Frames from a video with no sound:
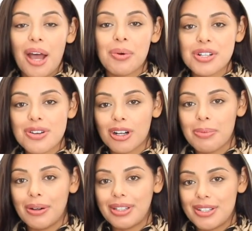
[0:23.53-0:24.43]
I want to talk
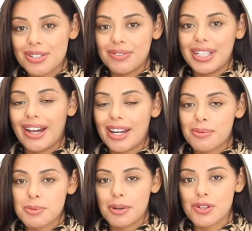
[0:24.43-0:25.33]
about each of the
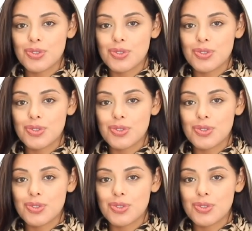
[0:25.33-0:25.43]
items but